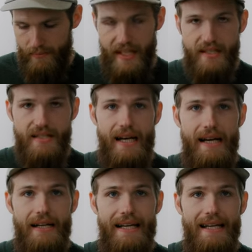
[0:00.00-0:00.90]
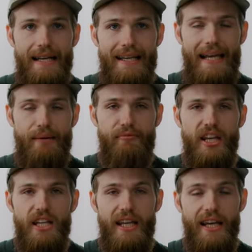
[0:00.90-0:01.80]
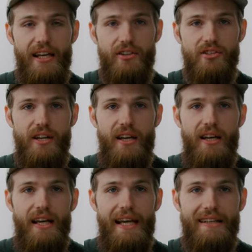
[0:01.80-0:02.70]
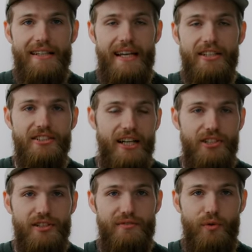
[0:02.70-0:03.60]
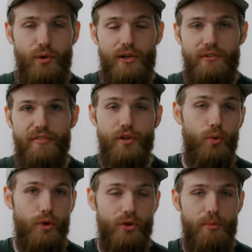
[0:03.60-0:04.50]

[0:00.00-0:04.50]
inside a Camvate cage. And the cage is actually for Feel World